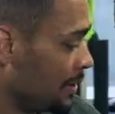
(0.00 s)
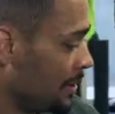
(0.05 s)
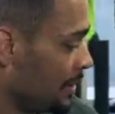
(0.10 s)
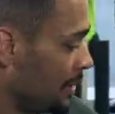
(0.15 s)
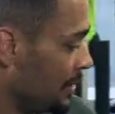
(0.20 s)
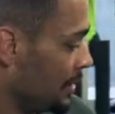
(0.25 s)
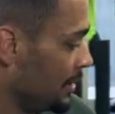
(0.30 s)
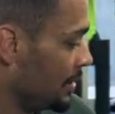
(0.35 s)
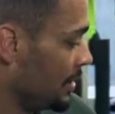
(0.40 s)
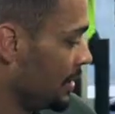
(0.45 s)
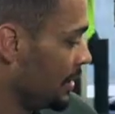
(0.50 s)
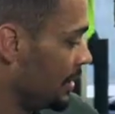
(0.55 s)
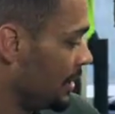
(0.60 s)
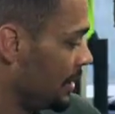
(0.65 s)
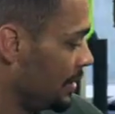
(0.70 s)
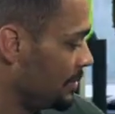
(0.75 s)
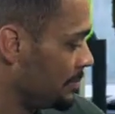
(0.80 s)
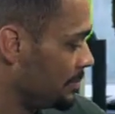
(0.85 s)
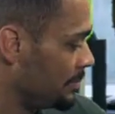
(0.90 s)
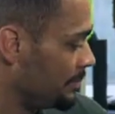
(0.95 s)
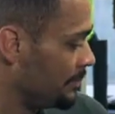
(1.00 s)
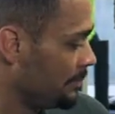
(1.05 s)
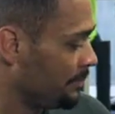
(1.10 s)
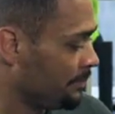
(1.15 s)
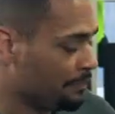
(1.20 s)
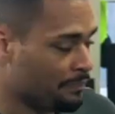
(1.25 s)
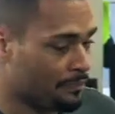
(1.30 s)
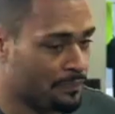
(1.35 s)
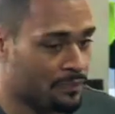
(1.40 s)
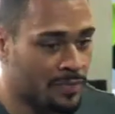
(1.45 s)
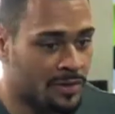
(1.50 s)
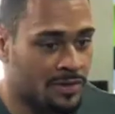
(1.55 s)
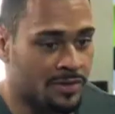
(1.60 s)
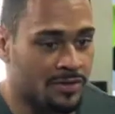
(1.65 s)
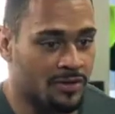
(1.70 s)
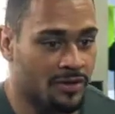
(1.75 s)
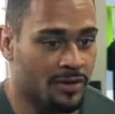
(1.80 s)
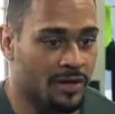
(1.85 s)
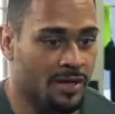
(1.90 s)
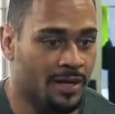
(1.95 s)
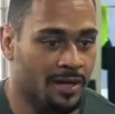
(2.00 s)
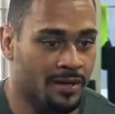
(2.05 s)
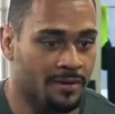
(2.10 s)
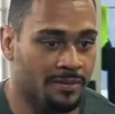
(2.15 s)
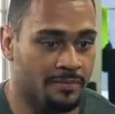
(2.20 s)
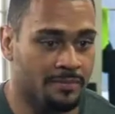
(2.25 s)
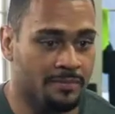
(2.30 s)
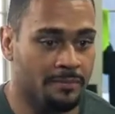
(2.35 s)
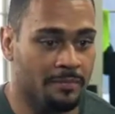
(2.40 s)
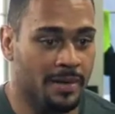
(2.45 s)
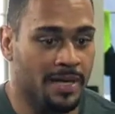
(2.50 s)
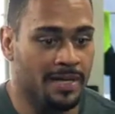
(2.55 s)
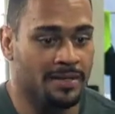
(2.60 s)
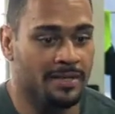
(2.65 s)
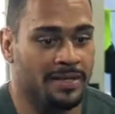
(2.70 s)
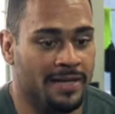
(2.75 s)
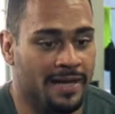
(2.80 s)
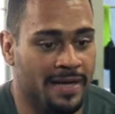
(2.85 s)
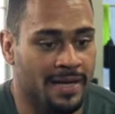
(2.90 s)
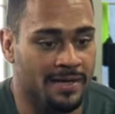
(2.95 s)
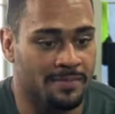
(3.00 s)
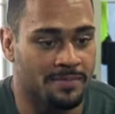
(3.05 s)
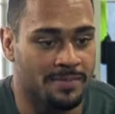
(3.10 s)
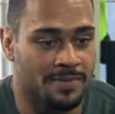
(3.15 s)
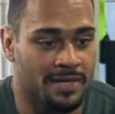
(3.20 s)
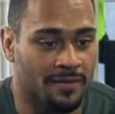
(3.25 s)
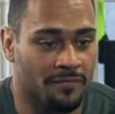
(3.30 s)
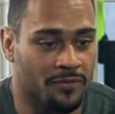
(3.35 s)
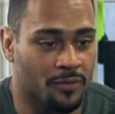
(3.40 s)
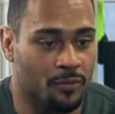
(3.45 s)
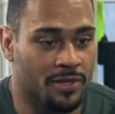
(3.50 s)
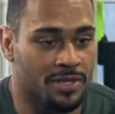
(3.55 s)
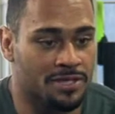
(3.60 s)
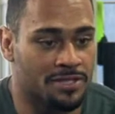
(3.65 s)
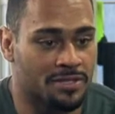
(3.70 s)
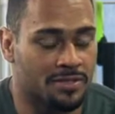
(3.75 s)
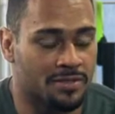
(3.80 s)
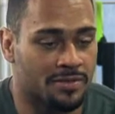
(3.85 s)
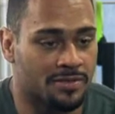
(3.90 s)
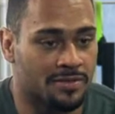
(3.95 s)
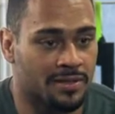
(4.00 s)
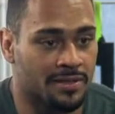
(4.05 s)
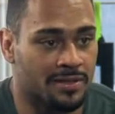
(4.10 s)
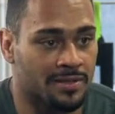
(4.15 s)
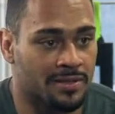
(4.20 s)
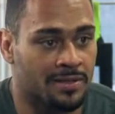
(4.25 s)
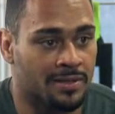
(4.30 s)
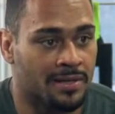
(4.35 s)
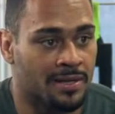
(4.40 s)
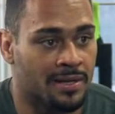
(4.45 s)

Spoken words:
All right. So yeah, made the games after regionals, and